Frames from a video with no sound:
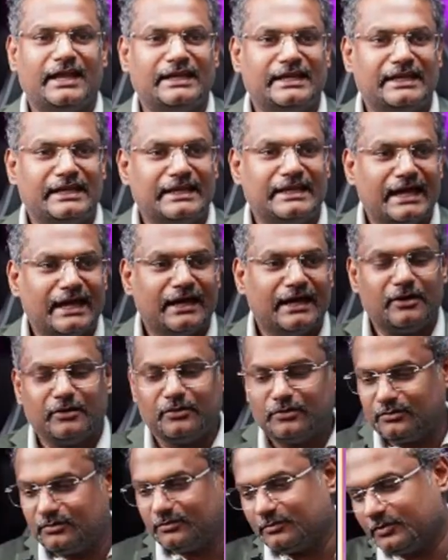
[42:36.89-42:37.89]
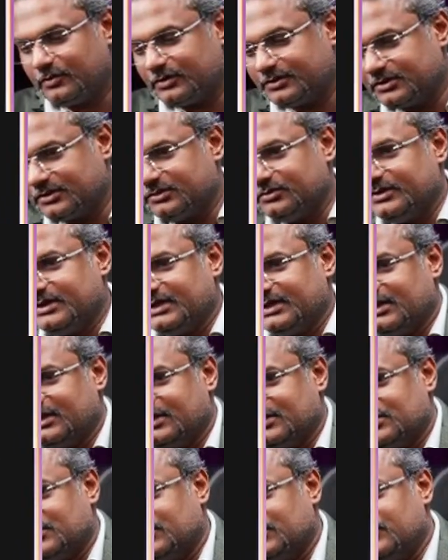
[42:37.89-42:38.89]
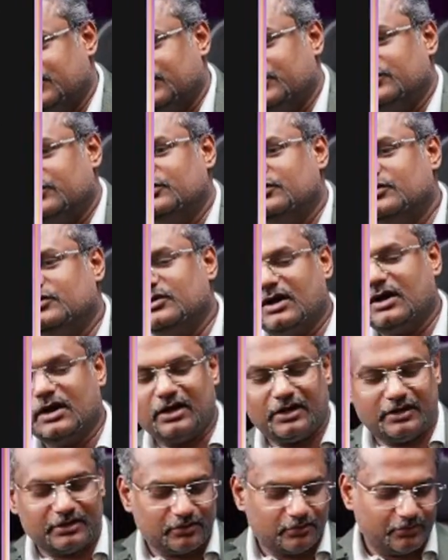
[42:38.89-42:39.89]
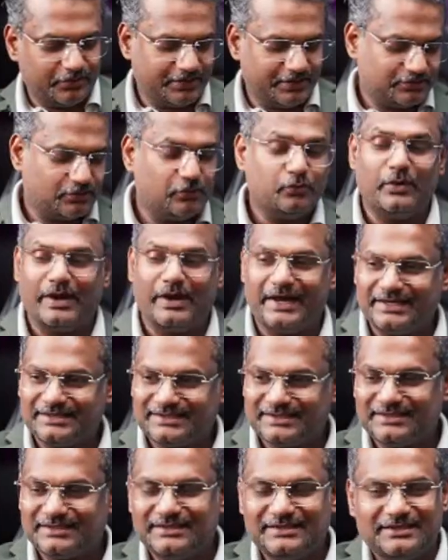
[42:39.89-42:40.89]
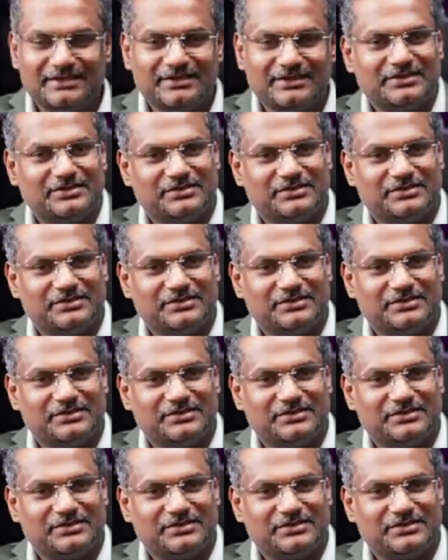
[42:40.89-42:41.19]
And now what you're doing is you are going to wait